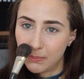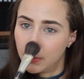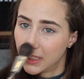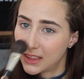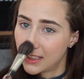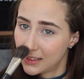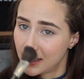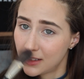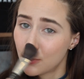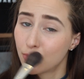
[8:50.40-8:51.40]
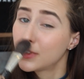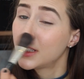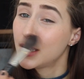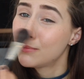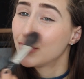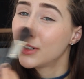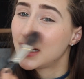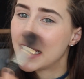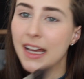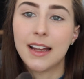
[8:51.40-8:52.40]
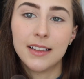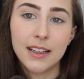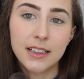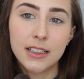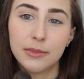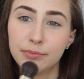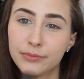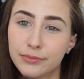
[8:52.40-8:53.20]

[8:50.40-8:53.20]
But this is a really pretty highlighter.